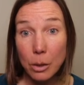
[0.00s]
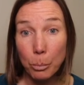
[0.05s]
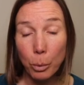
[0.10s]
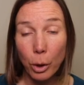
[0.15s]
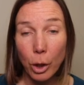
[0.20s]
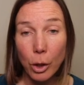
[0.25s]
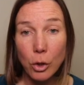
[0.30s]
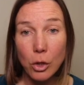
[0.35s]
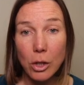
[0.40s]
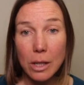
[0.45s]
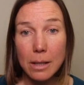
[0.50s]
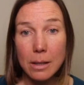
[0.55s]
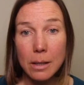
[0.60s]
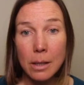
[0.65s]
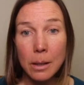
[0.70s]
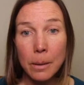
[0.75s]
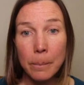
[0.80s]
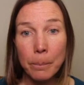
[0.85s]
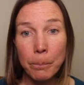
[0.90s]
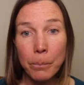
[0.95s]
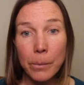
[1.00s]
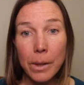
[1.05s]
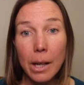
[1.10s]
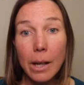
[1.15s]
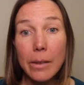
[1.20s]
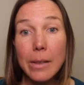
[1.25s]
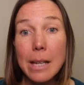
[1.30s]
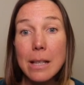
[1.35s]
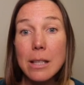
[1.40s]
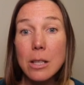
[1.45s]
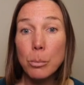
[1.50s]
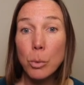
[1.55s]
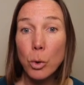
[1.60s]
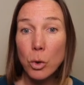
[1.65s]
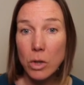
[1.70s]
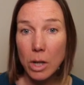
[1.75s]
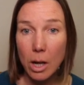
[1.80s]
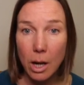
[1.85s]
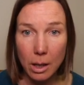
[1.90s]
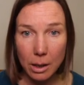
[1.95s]
approaches, and then some
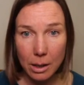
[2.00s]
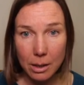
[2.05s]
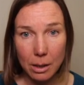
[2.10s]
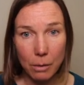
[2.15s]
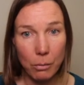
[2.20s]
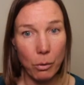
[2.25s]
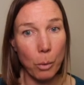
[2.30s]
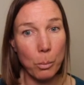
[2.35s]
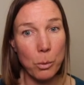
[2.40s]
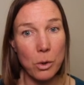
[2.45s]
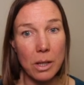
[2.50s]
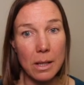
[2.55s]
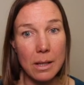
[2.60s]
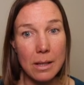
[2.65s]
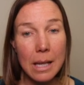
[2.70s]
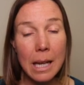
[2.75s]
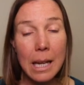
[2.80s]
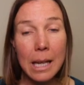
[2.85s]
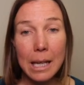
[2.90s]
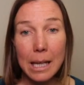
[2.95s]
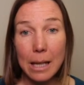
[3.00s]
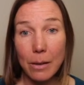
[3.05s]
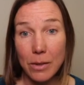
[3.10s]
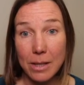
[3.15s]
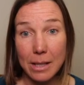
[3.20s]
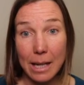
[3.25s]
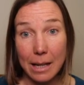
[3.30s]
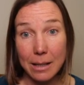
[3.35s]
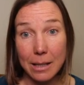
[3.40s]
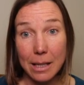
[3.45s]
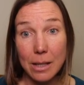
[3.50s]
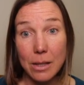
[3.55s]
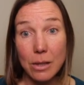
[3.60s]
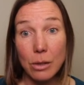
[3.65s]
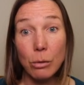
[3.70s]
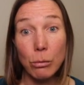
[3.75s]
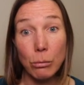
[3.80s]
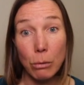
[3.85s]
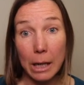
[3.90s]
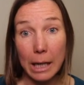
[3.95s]
alternative options if statins
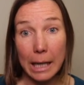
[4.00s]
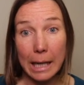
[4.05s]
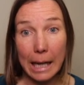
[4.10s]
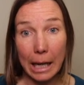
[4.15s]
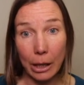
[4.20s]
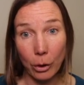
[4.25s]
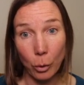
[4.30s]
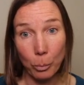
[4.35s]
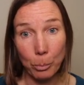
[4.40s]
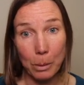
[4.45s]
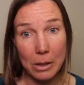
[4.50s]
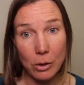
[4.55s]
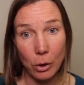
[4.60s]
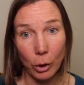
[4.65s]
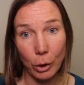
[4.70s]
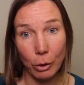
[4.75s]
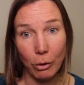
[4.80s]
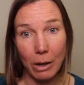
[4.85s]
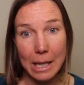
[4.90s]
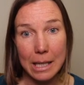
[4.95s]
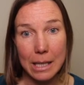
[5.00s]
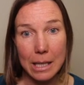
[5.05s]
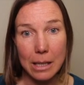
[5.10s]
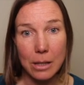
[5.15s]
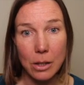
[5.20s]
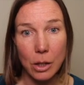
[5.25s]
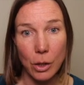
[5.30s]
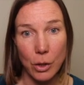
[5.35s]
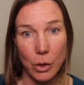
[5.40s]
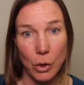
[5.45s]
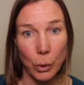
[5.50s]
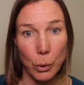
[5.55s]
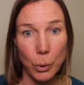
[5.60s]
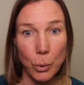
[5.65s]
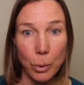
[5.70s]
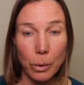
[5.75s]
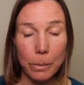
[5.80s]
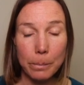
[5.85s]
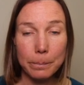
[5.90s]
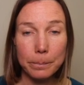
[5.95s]
really cannot be tolerated at
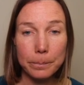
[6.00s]
all.